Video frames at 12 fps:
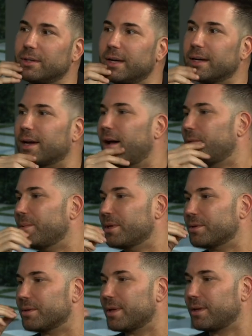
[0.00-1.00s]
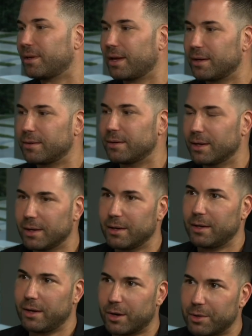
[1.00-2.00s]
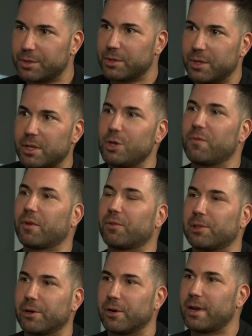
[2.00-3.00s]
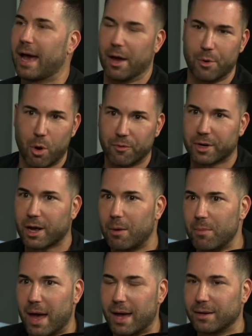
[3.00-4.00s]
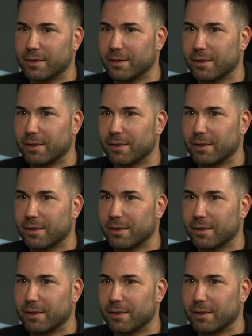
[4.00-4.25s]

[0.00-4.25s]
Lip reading: dichotomy, and so that you have to learn how to overcome that.